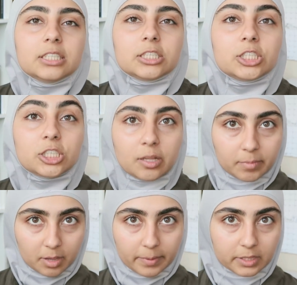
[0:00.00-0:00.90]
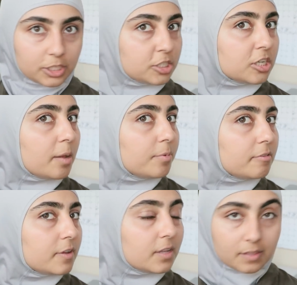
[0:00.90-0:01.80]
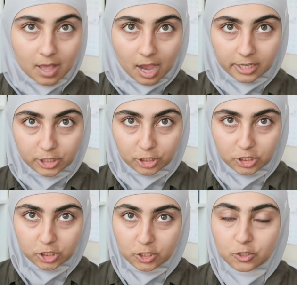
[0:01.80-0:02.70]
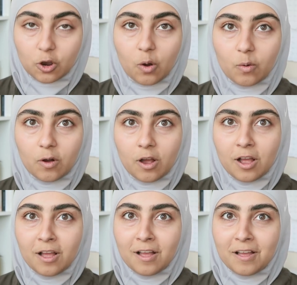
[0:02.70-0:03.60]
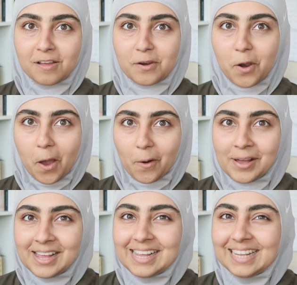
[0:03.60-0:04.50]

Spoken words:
there's just something about the shape of it that I just don't know.